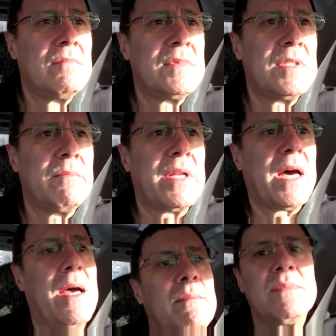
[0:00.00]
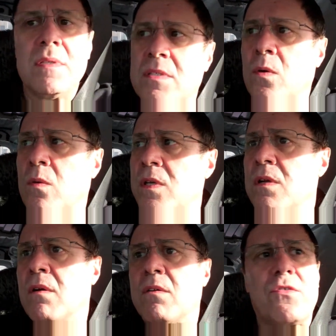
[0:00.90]
sometimes the stories
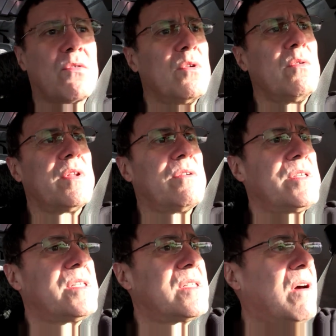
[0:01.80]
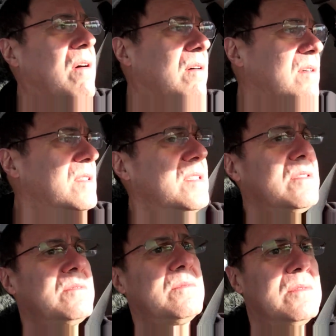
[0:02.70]
aren't true, they're just songs, so